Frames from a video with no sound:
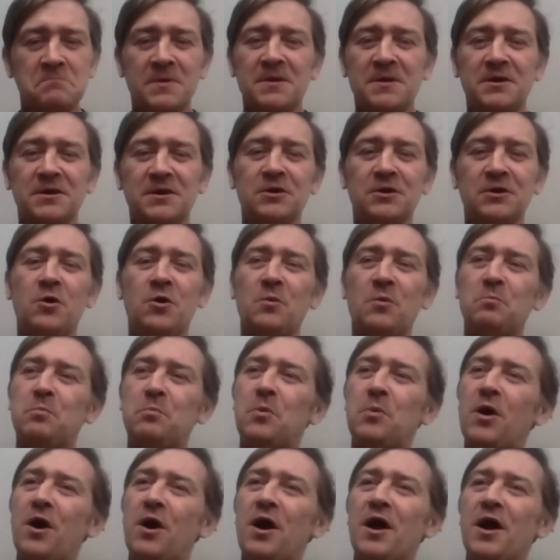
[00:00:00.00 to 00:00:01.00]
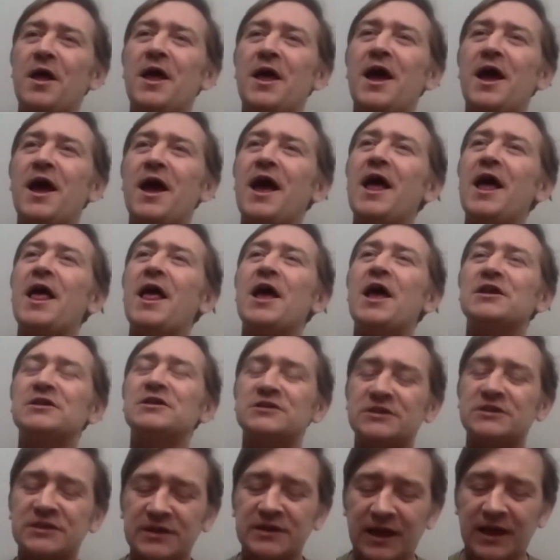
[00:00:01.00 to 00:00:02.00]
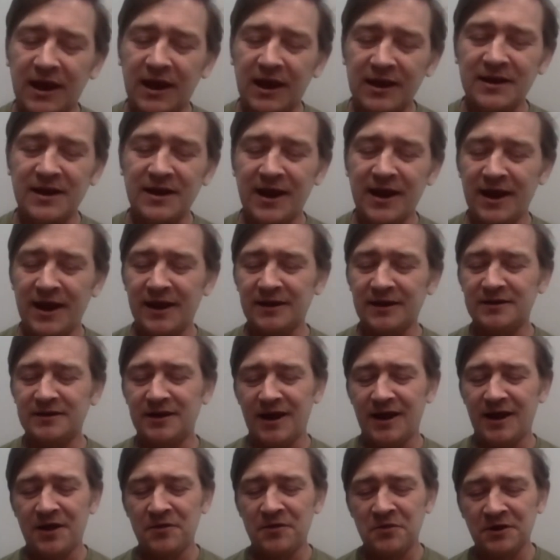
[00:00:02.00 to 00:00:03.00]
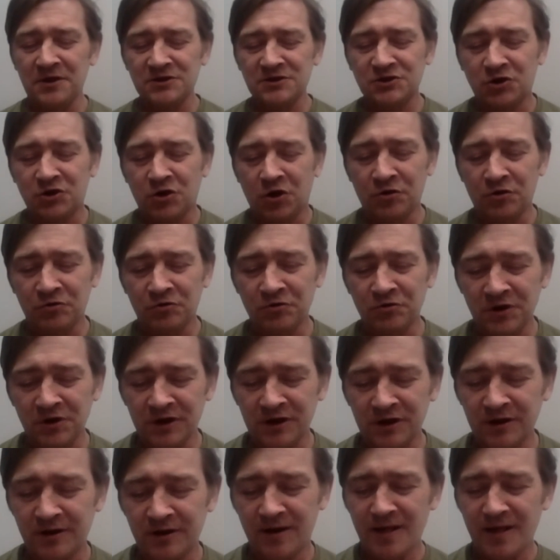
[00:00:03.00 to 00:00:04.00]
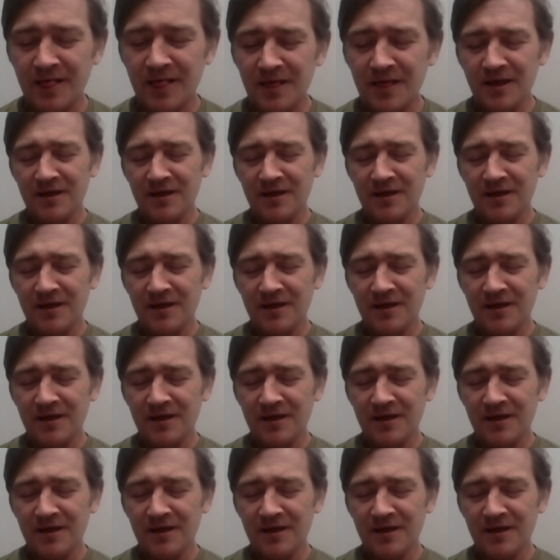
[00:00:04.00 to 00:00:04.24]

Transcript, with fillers: you know, but skinhead in this country